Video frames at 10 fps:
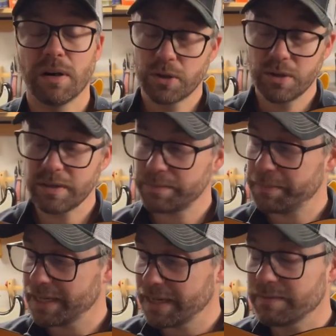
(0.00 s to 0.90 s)
I couldn't
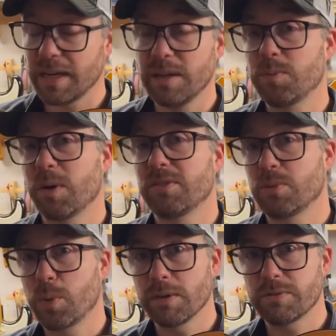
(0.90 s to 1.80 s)
believe that it was a
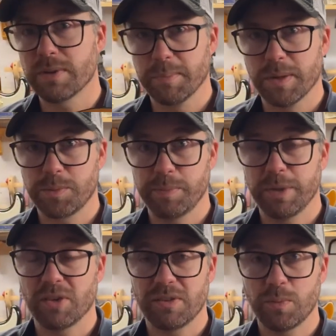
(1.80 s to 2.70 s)
12-string, but
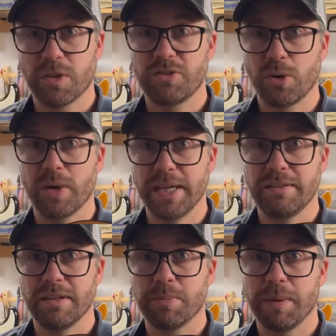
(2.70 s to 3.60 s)
because it was so
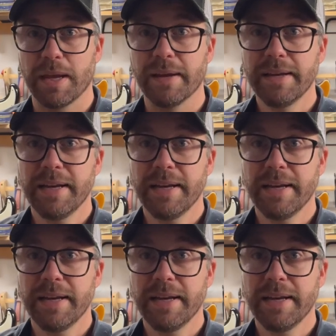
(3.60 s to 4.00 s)
easy to play.